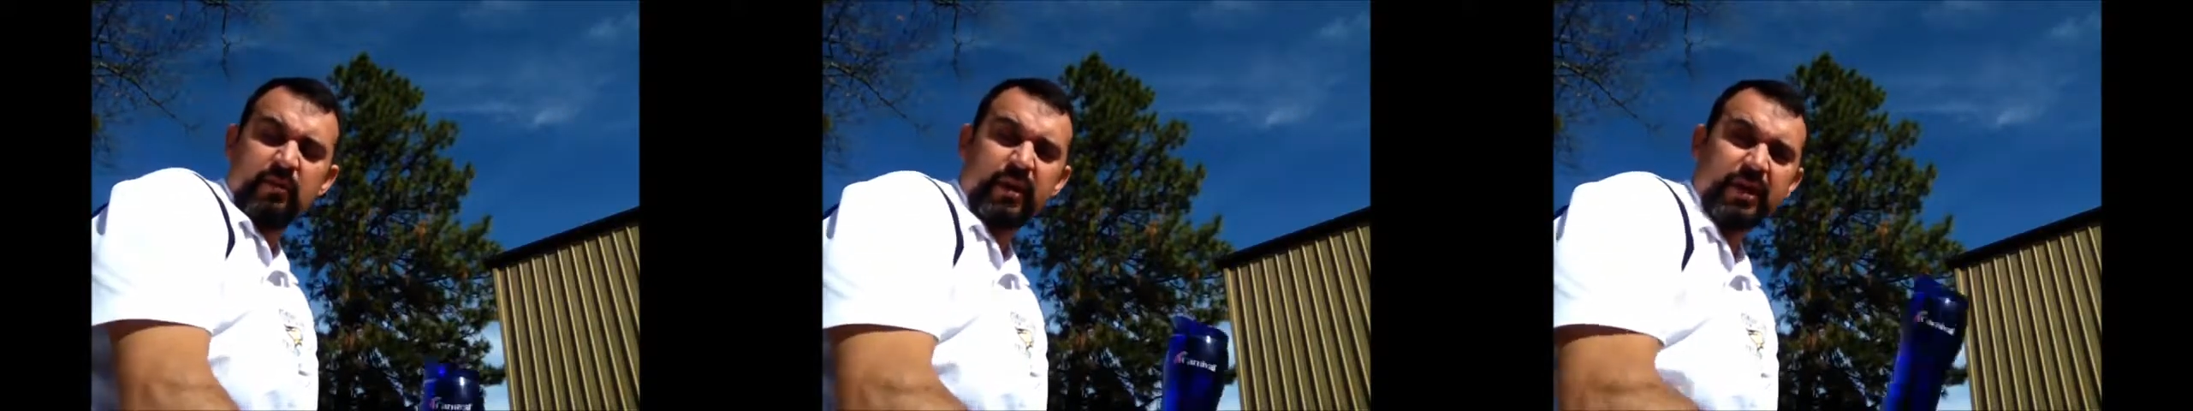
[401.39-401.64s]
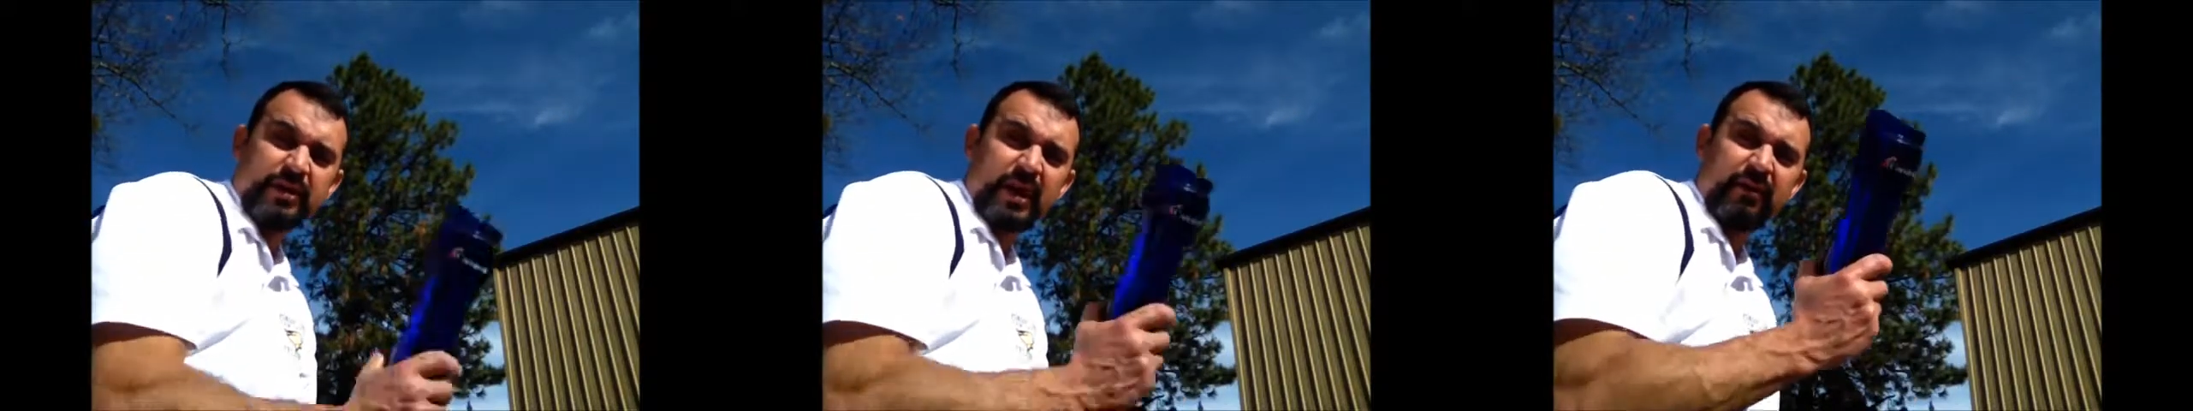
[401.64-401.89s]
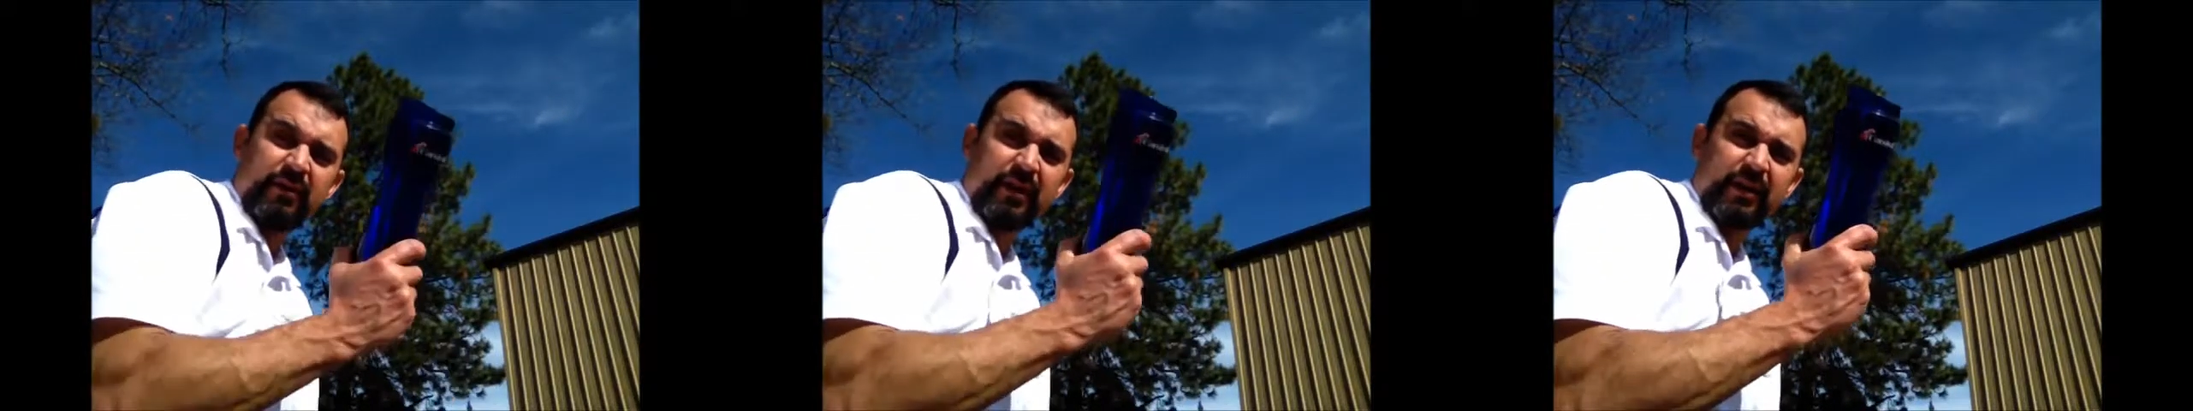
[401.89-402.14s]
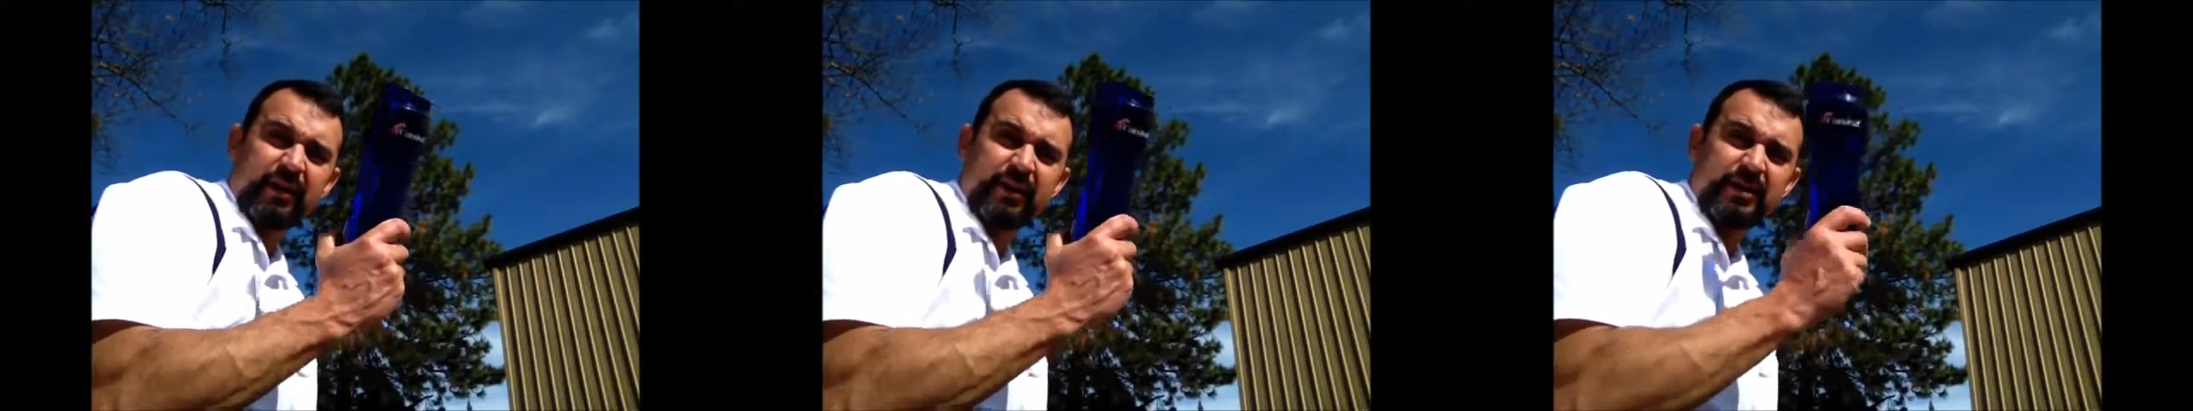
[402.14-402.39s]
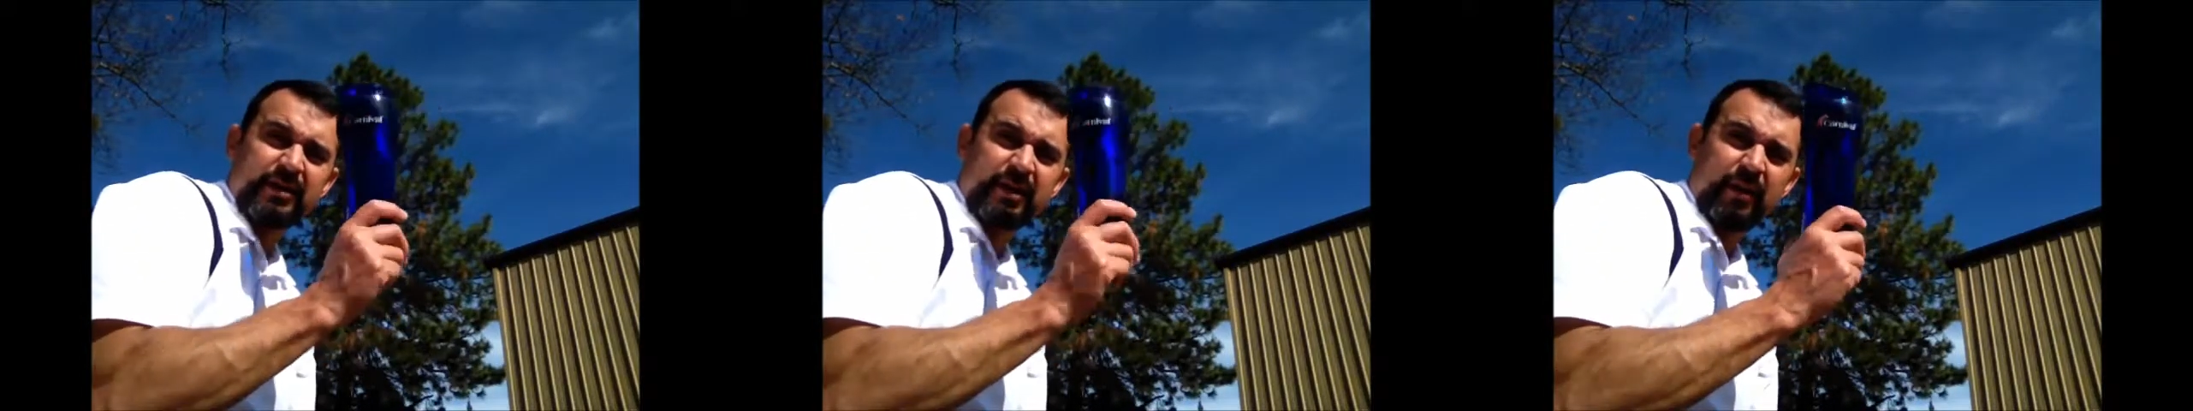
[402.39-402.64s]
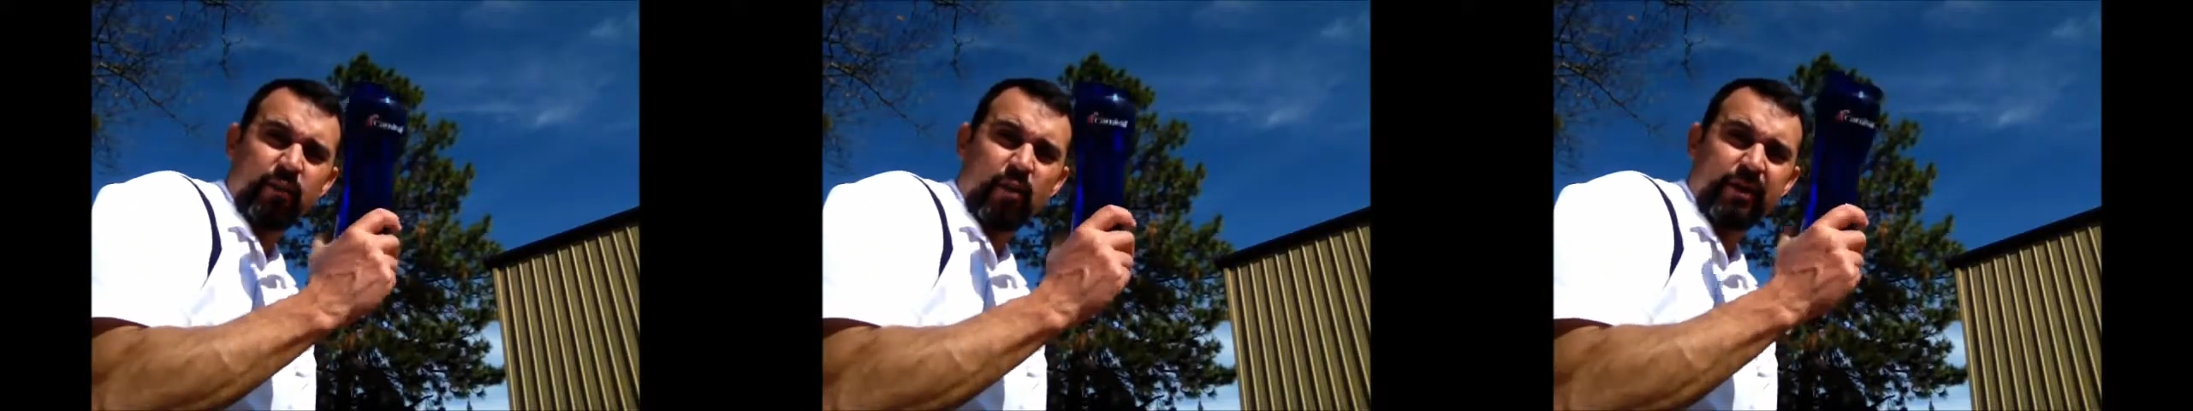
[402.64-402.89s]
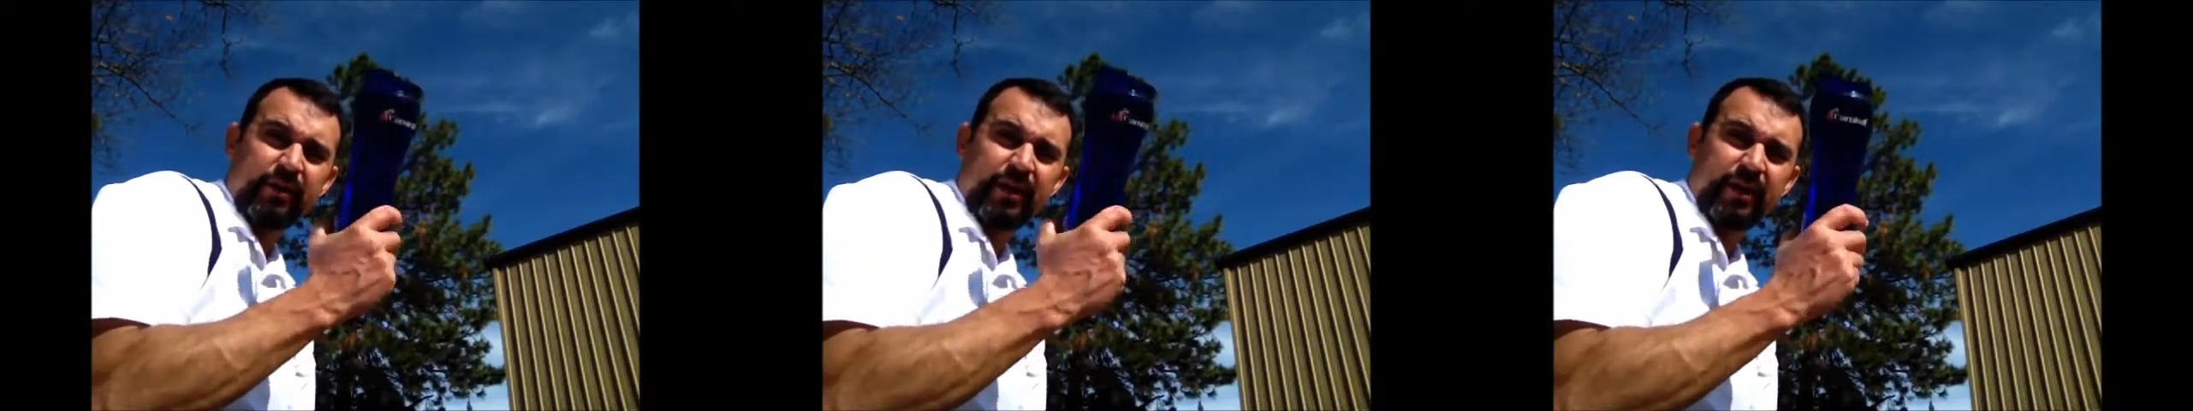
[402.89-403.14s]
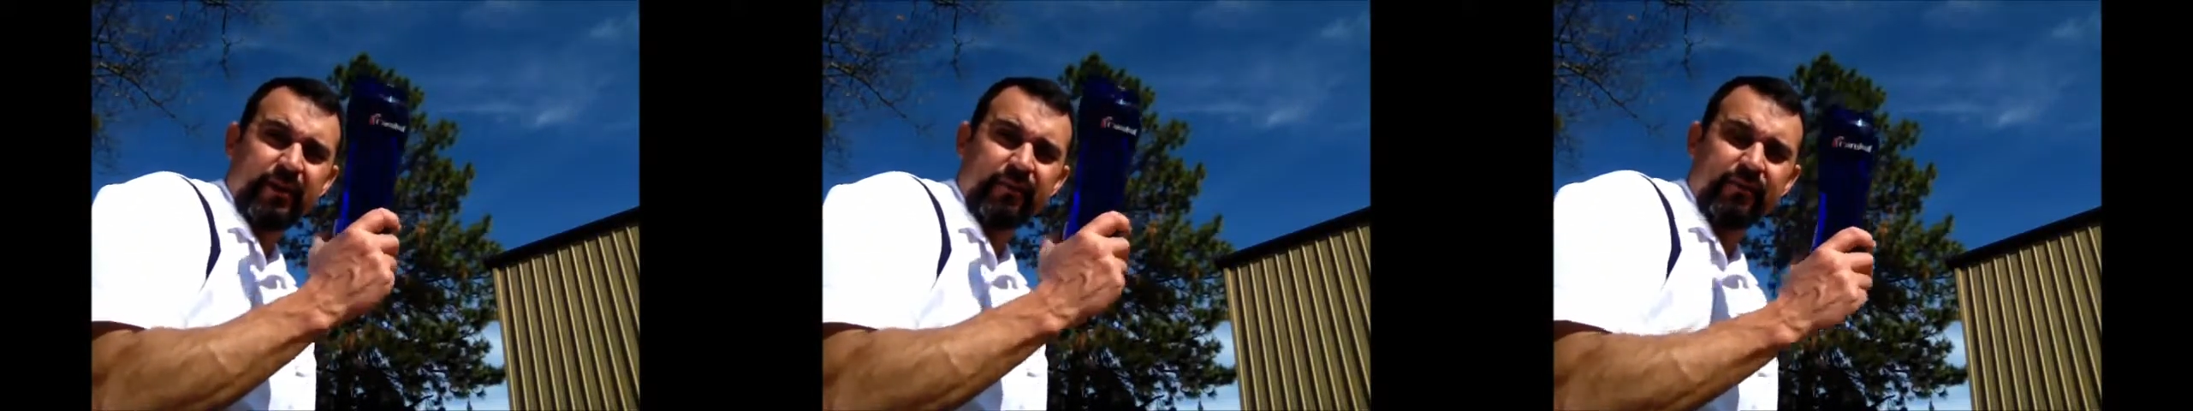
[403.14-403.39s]
But as I look at this, I'm
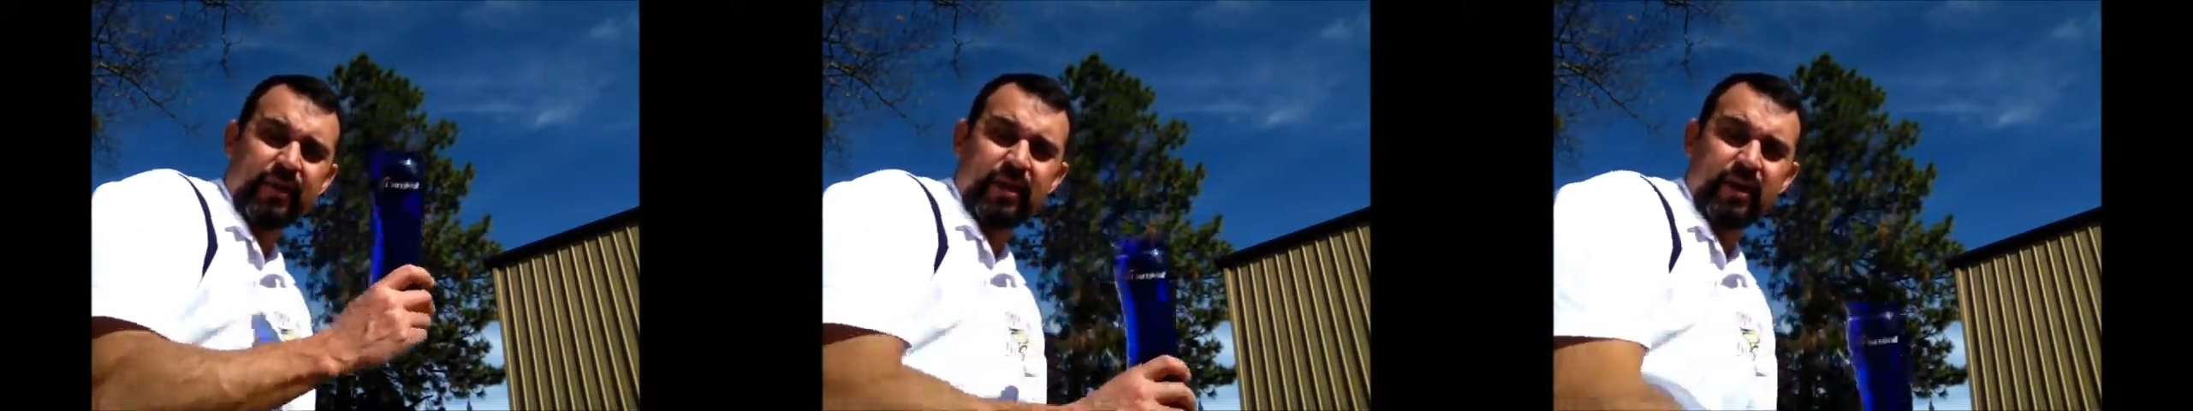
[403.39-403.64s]
wondering,